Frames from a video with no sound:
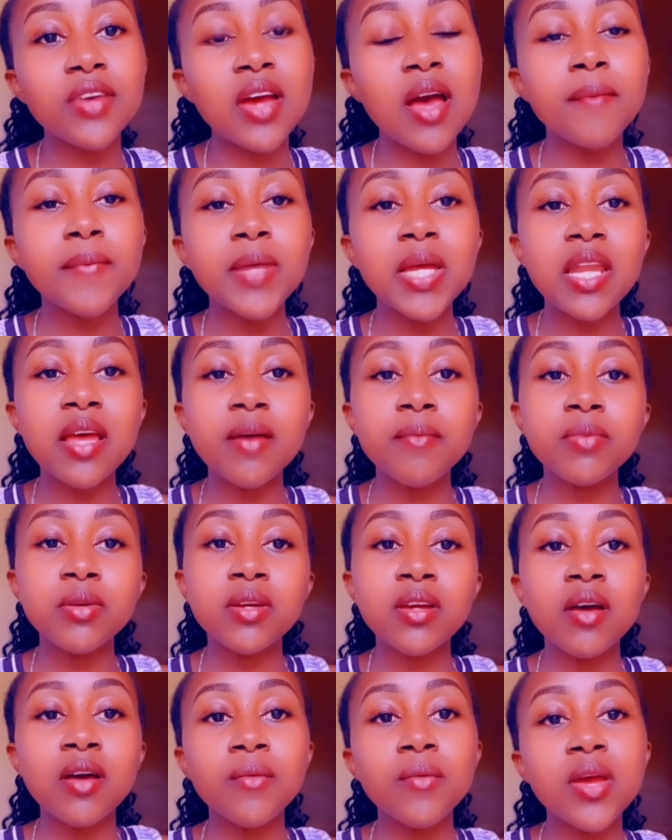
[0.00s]
Kama
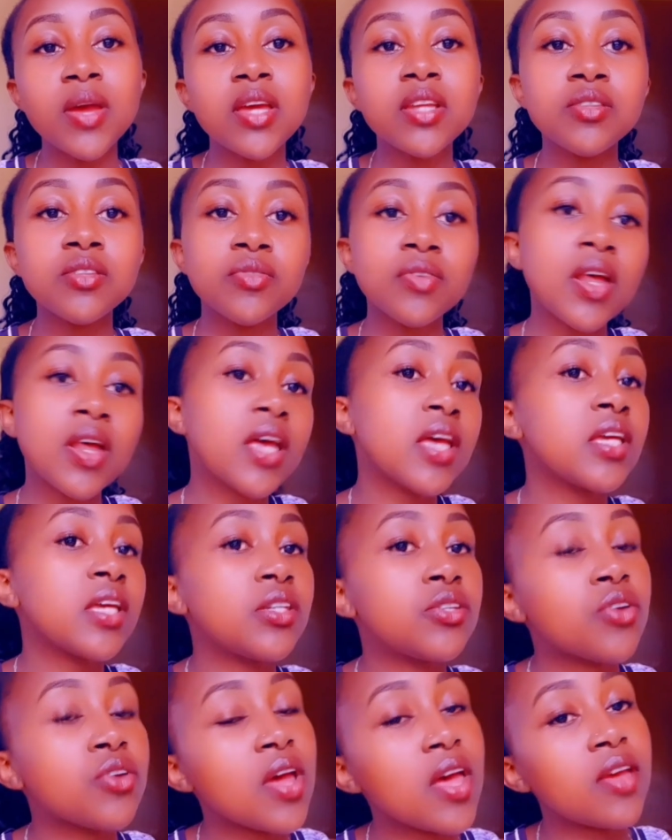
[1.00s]
napika wet fry,
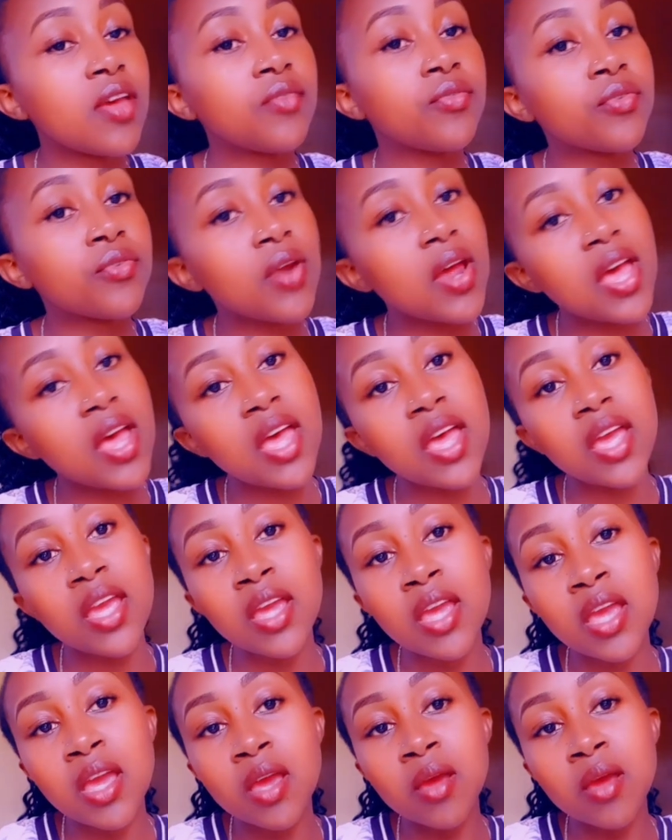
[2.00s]
dry fry,